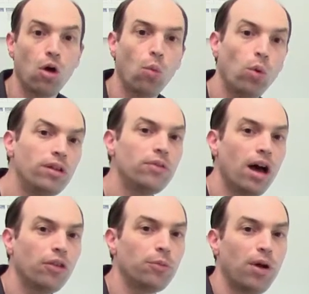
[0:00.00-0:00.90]
One of the
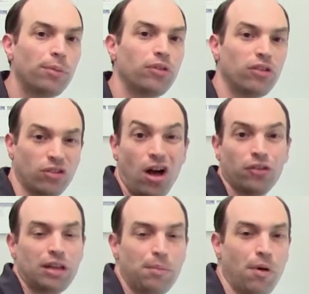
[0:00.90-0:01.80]
other parameters that's
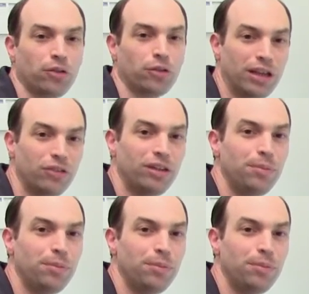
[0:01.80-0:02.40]
constantly monitored is the